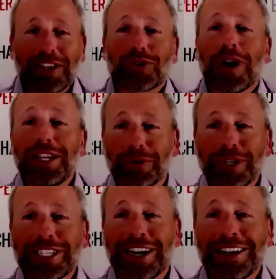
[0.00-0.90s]
I tried to
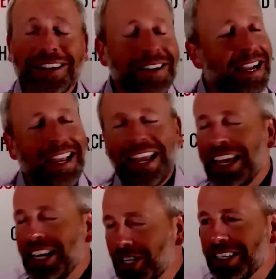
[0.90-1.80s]
retire
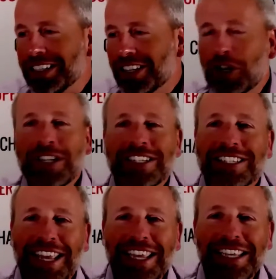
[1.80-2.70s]
and couldn't
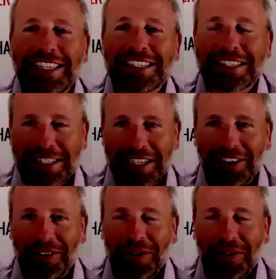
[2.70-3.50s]
stay still.